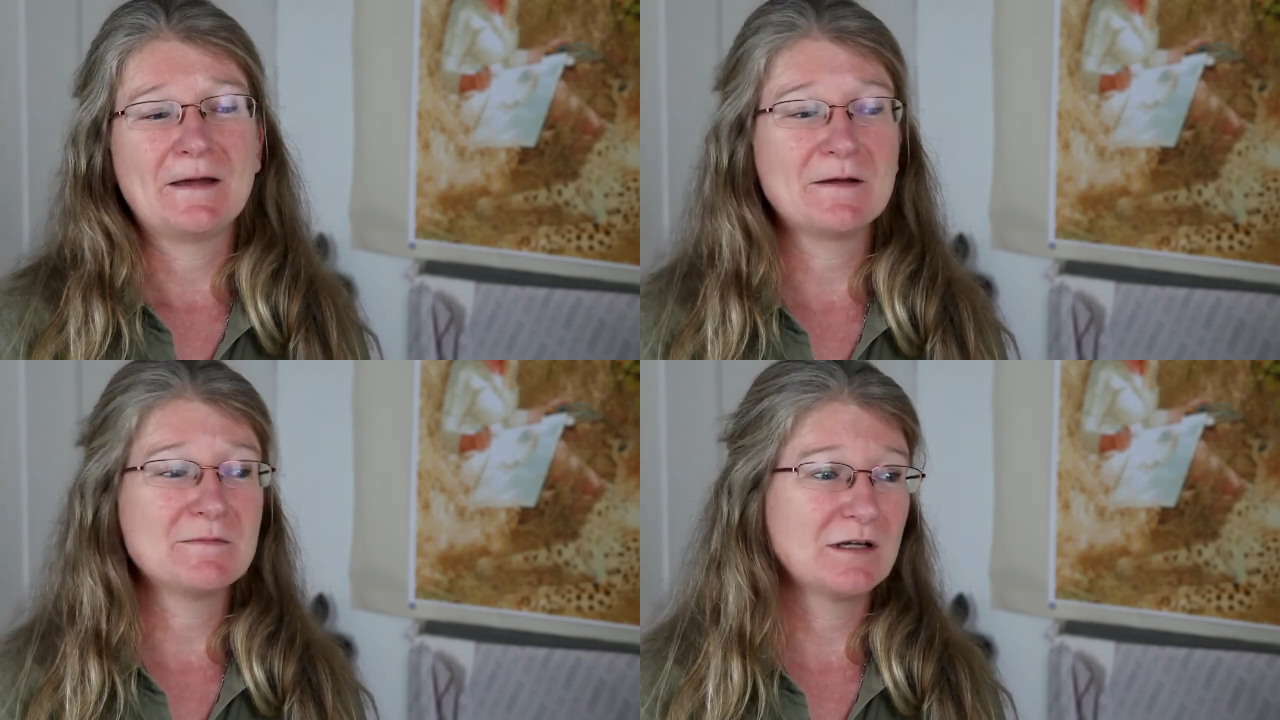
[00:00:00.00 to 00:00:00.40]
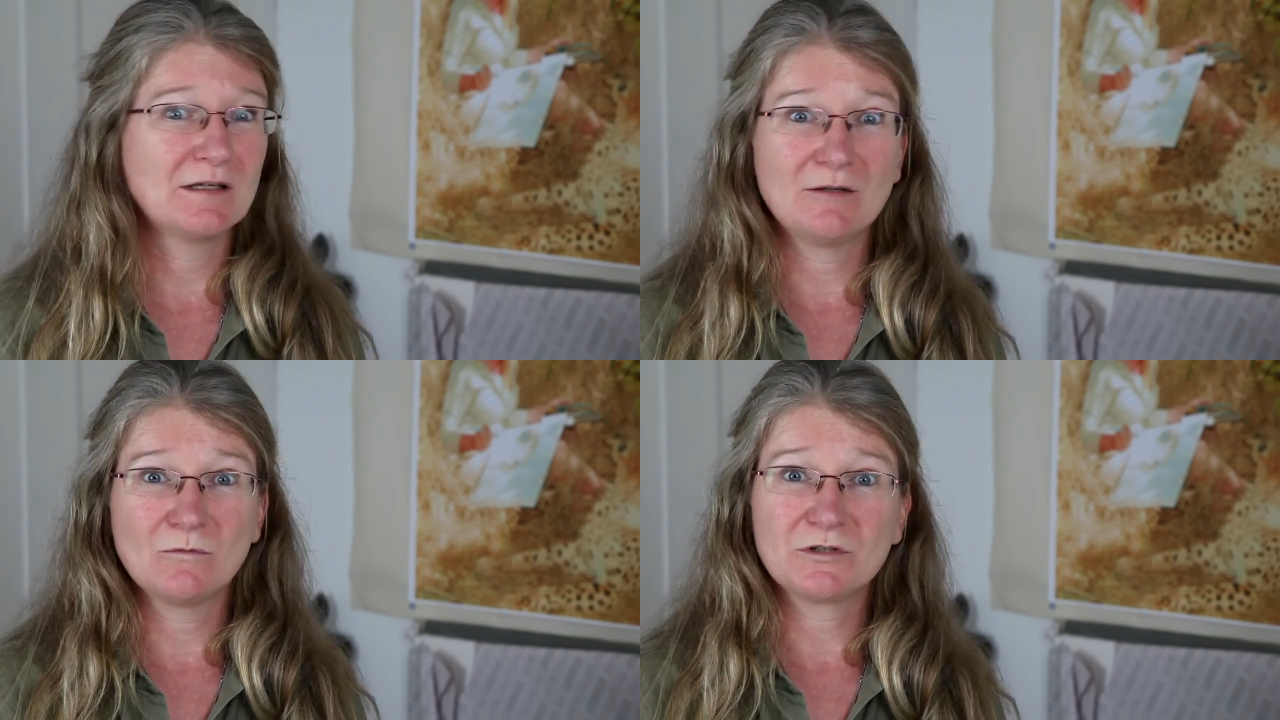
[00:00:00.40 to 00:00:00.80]
um,
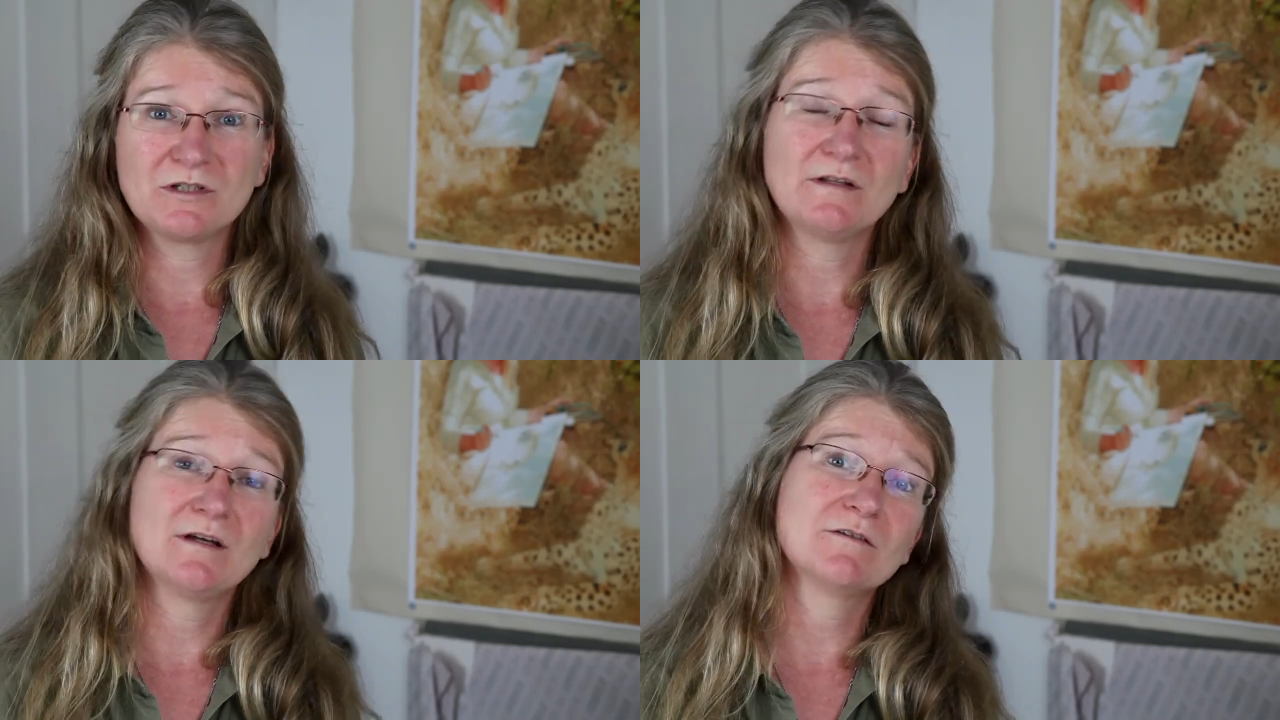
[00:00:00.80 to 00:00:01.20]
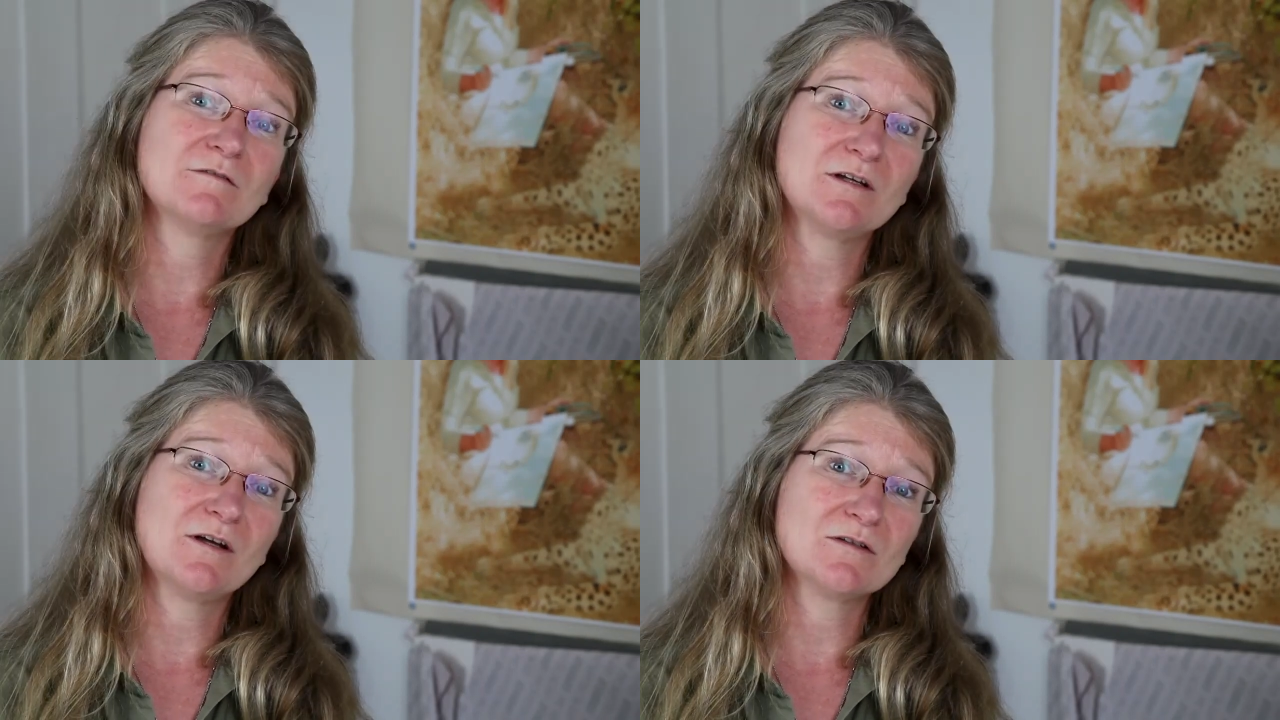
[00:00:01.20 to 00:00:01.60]
and keep watching the other
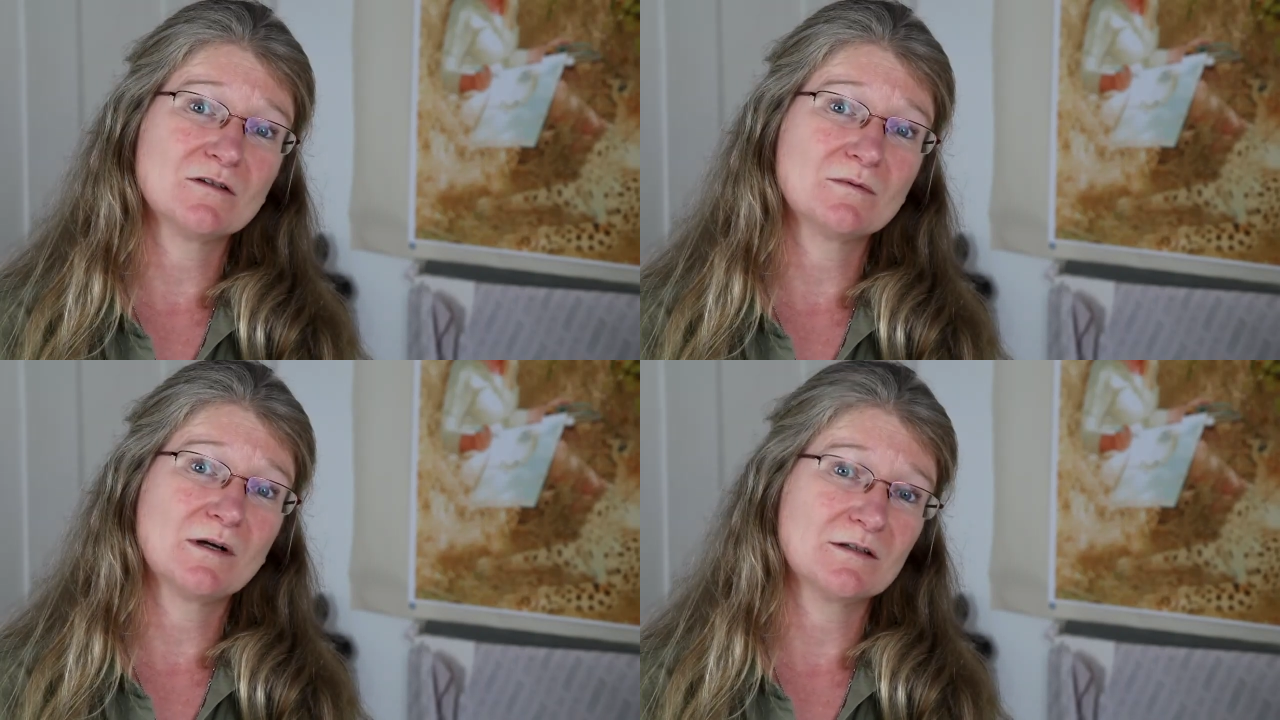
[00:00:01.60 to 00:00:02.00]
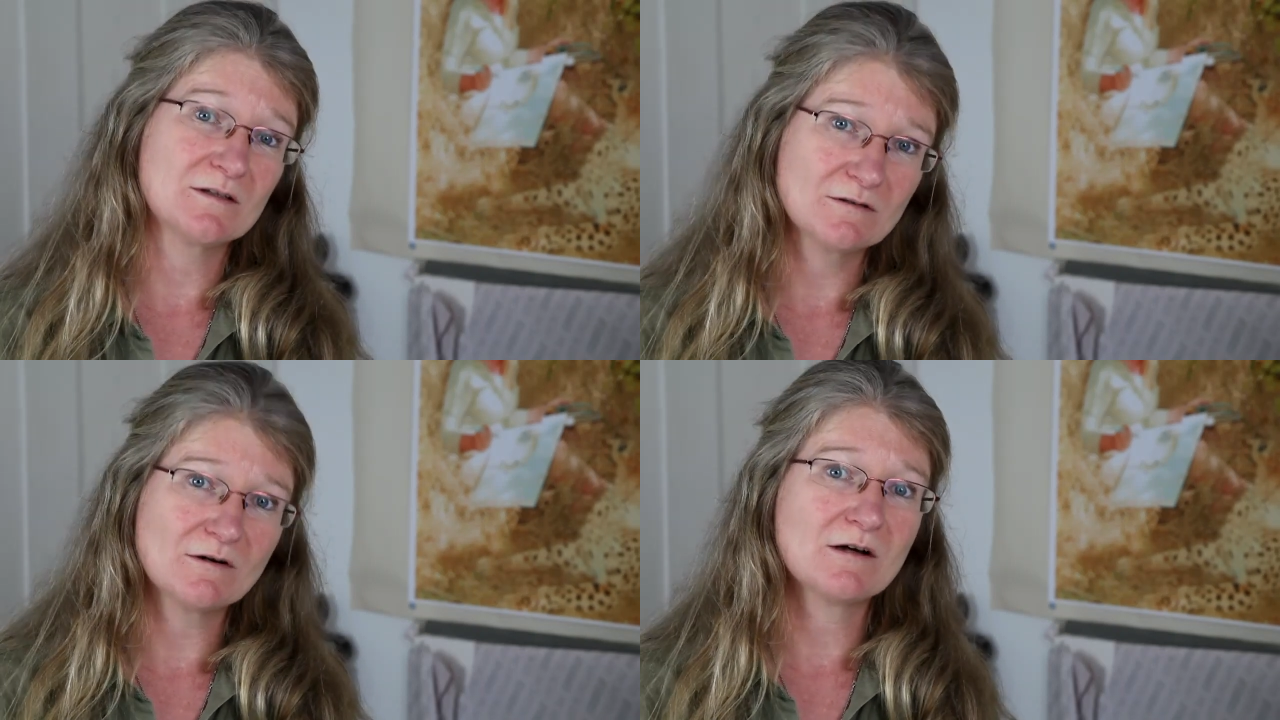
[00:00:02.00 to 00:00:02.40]
videos as well
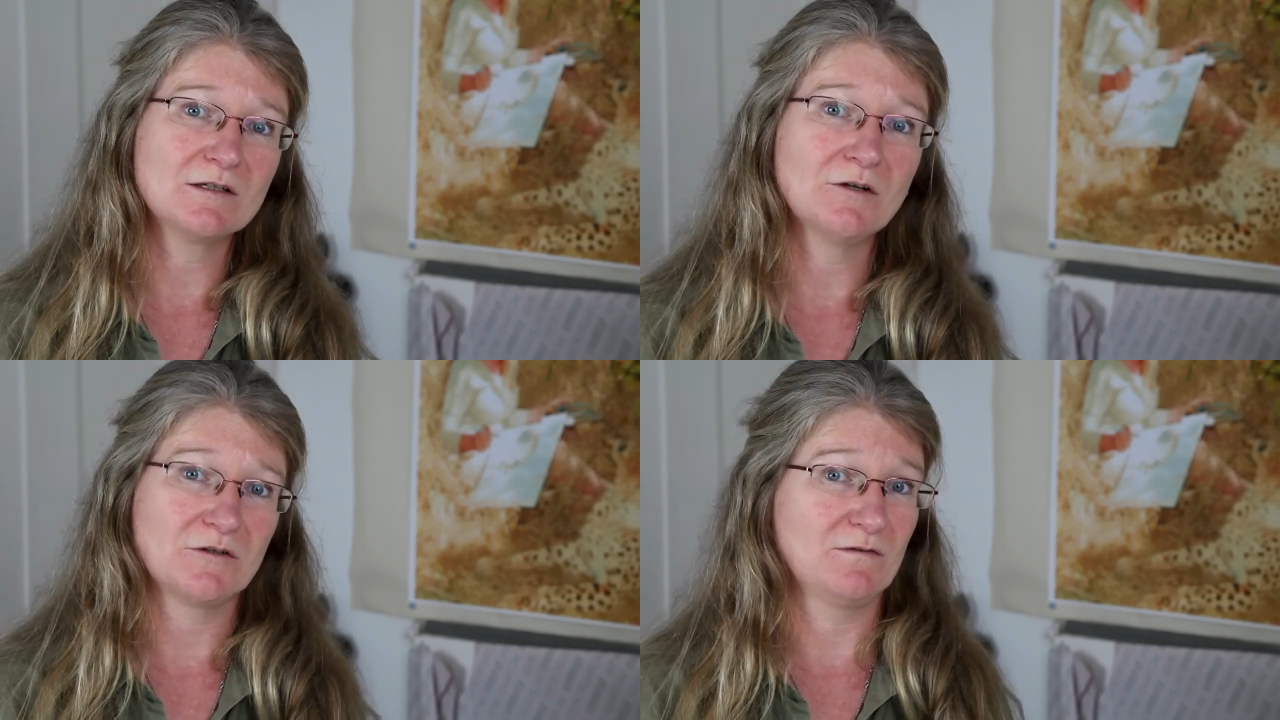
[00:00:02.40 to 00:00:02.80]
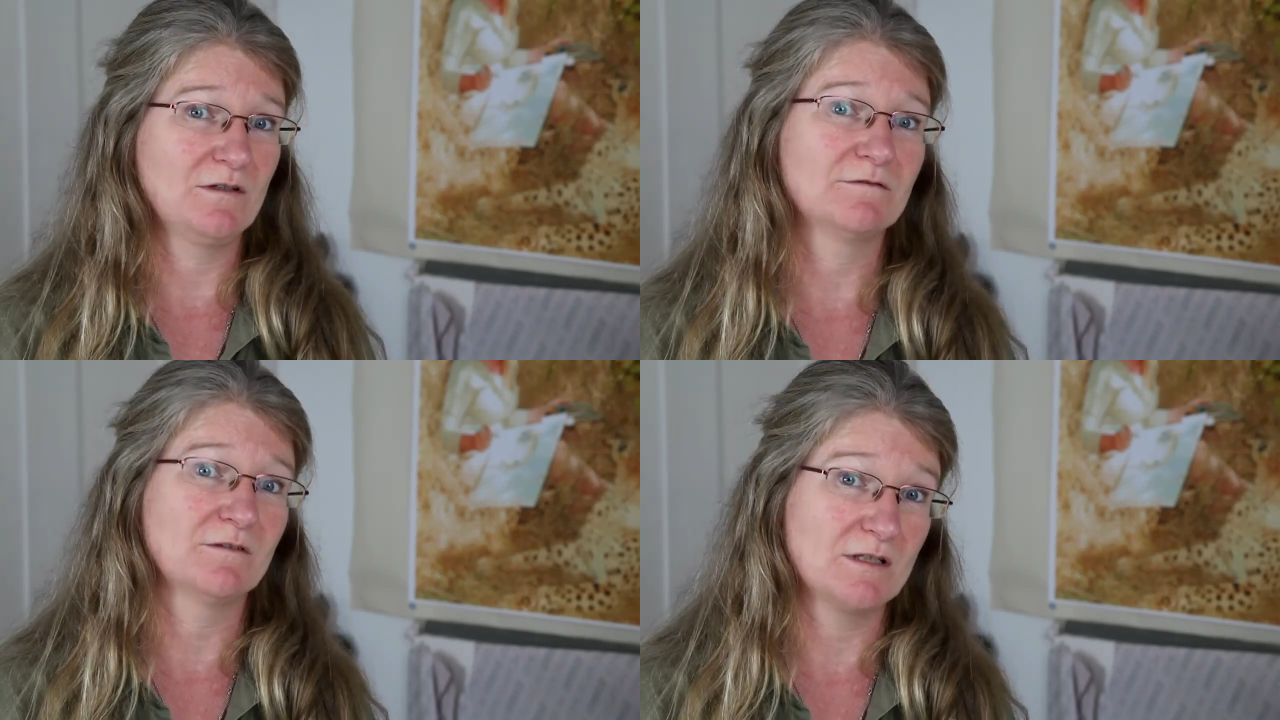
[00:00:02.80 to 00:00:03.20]
because there are lots of
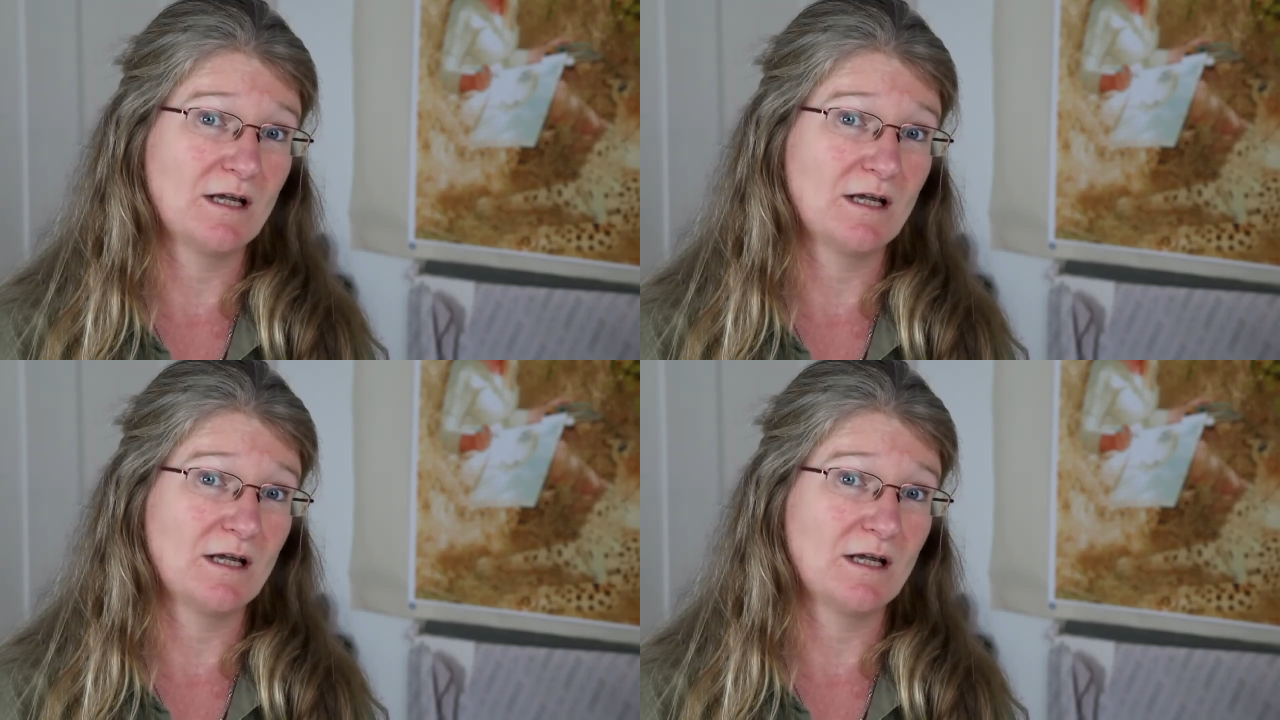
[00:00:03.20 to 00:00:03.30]
different